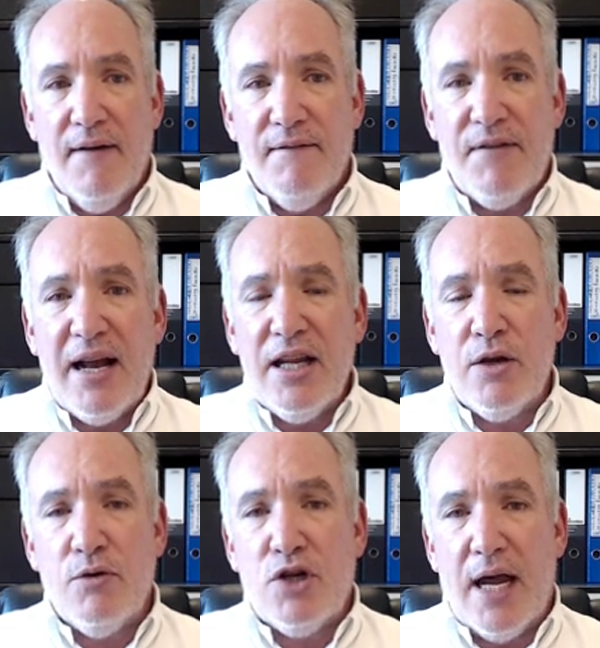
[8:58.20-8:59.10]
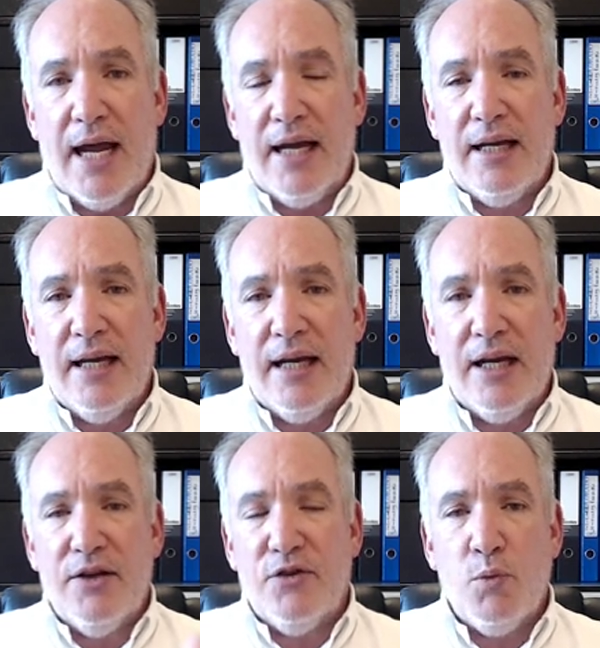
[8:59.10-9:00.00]
value chain
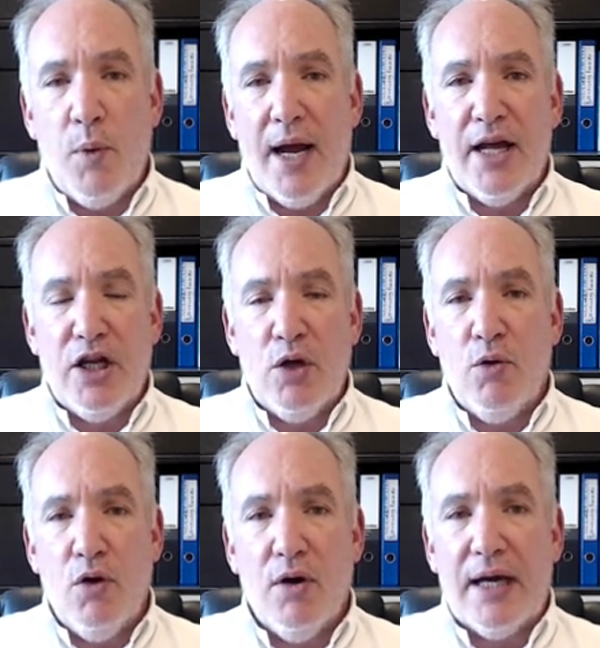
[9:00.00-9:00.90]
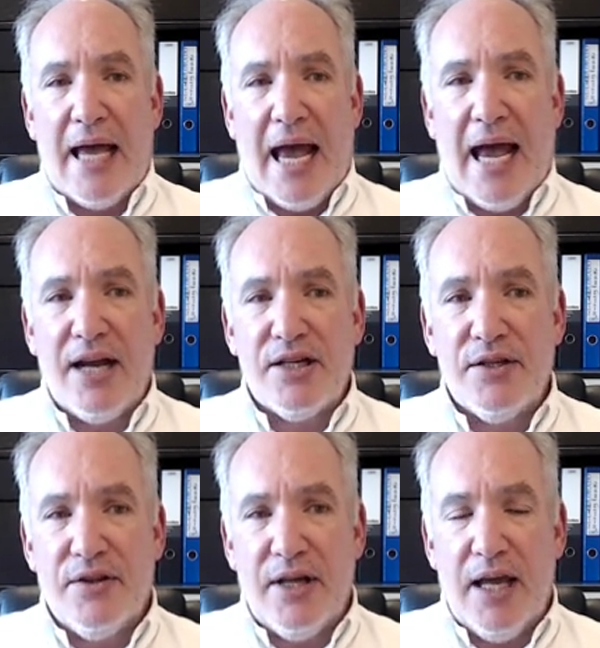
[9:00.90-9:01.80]
is where you look at
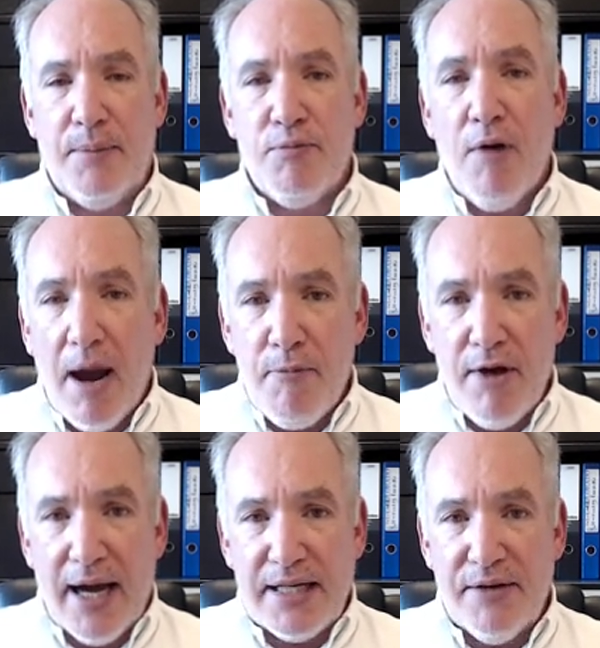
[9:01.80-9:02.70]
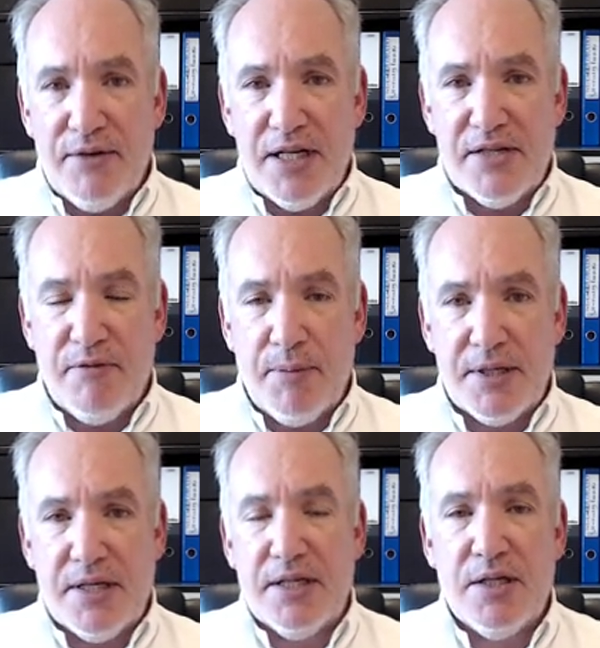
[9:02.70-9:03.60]
the primary activities of a business